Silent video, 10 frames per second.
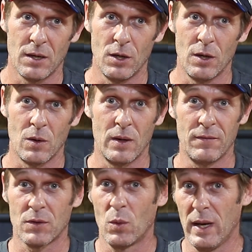You know,
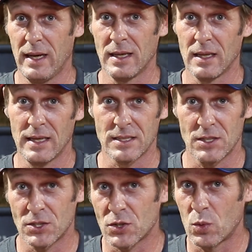if the waiting
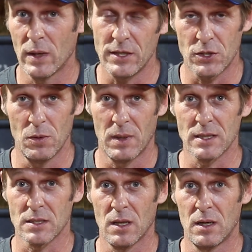list is 22
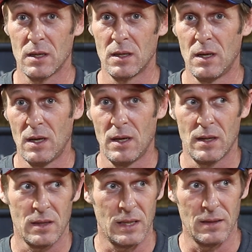months long,
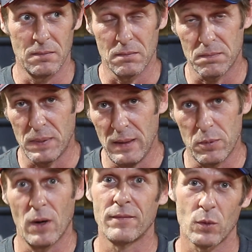then
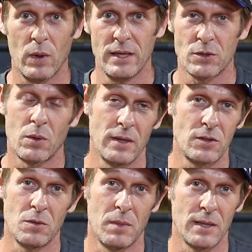people have to wait
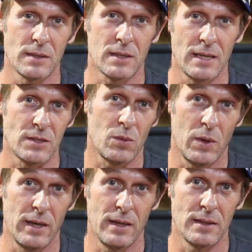22 months. That's the
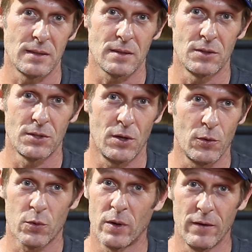way it is. There's no
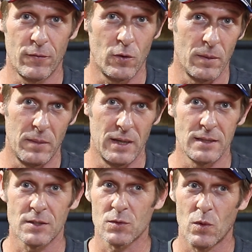3 or 4
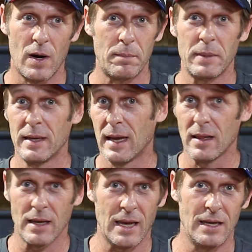months swapping
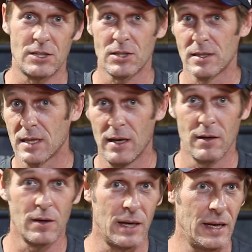allocations
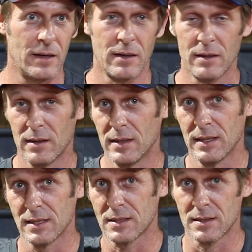here and here
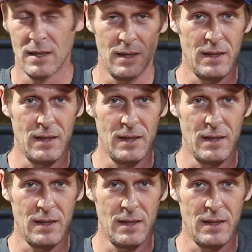and this.